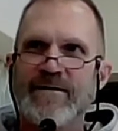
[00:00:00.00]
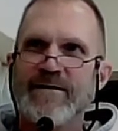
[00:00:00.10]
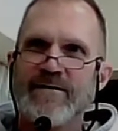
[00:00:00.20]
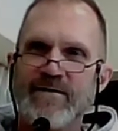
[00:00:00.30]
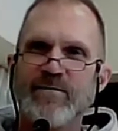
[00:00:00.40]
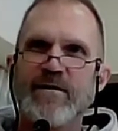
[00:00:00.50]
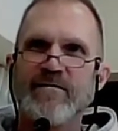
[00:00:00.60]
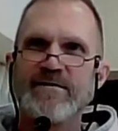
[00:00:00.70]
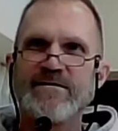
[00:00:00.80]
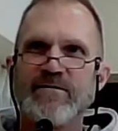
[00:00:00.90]
Then you would all
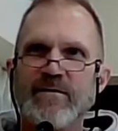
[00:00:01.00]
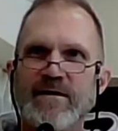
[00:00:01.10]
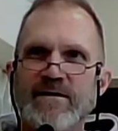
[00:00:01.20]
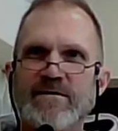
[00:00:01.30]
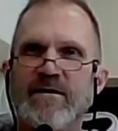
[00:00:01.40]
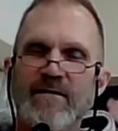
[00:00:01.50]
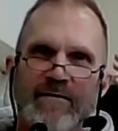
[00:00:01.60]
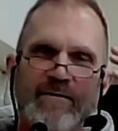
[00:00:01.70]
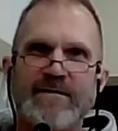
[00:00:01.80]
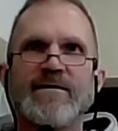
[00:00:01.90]
of a sudden realize,
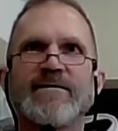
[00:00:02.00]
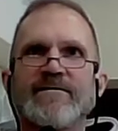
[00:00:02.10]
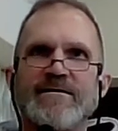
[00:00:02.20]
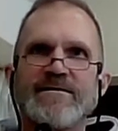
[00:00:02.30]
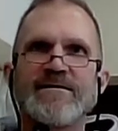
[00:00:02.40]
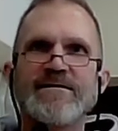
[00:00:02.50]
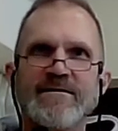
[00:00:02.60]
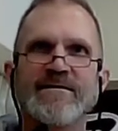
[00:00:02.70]
oh, this isn't a